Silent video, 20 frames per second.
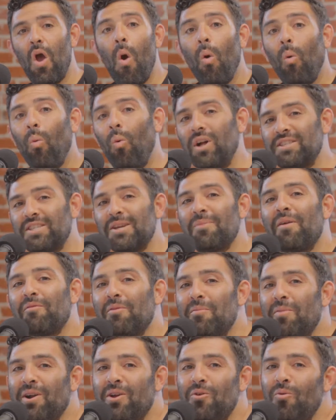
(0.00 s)
What's up,
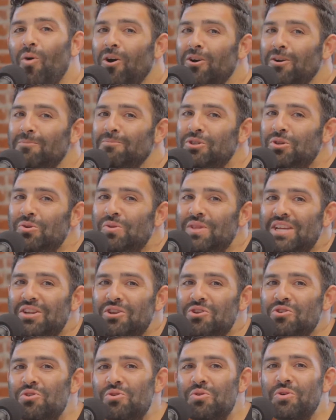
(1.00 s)
everybody? Welcome to the
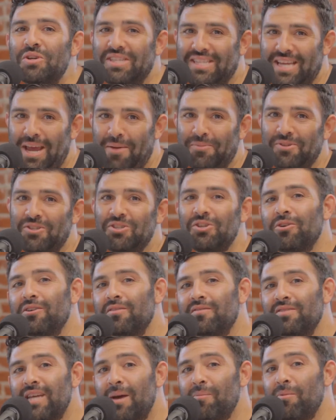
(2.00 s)
newest episode of
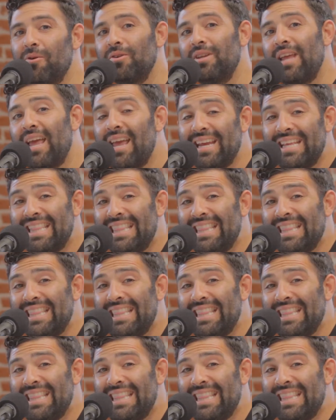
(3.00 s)
Demo Day,